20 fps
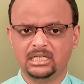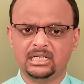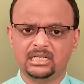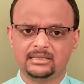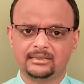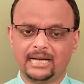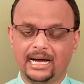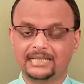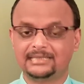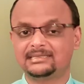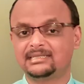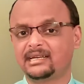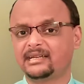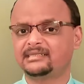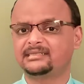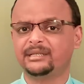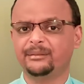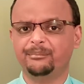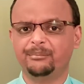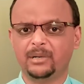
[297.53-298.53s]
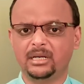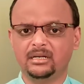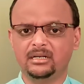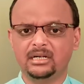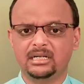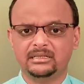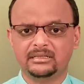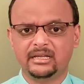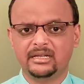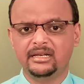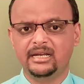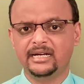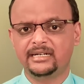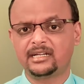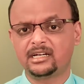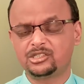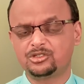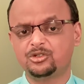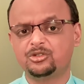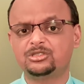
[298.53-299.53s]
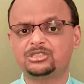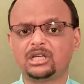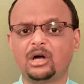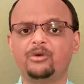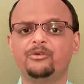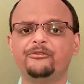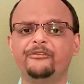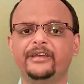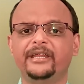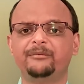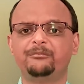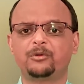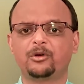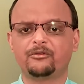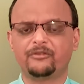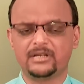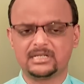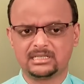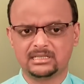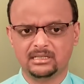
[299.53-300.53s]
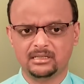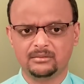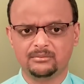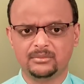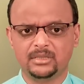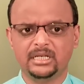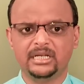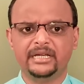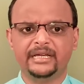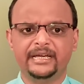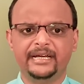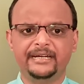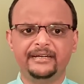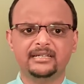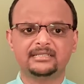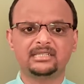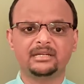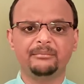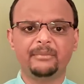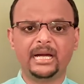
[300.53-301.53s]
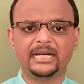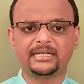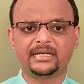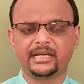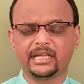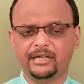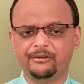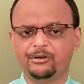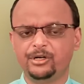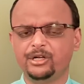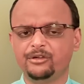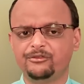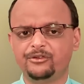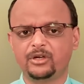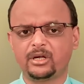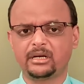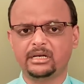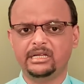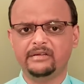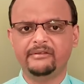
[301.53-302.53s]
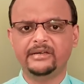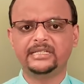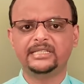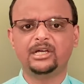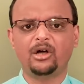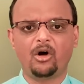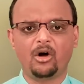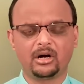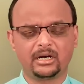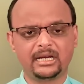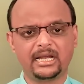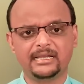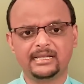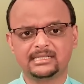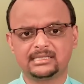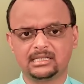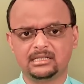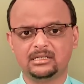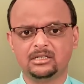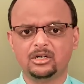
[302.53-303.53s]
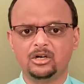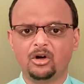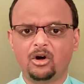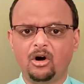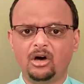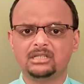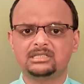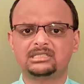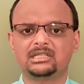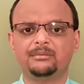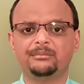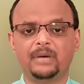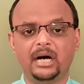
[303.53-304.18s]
The answer is simple. The letter should sound very professional. It doesn't matter even if you are leaving the organization on some